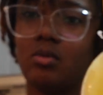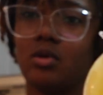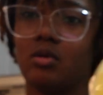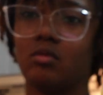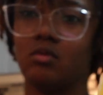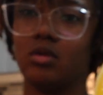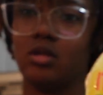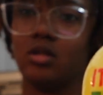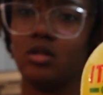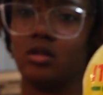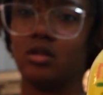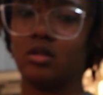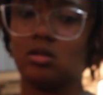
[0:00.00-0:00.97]
put
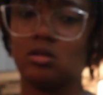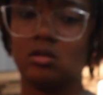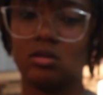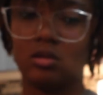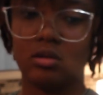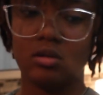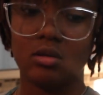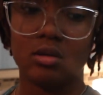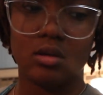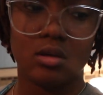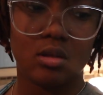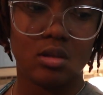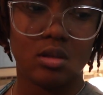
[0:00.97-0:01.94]
on
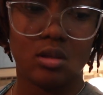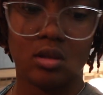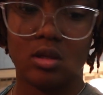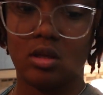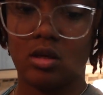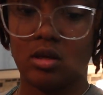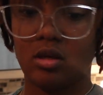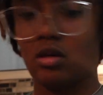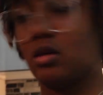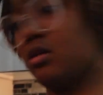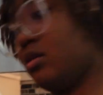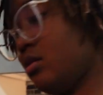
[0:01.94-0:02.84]
the,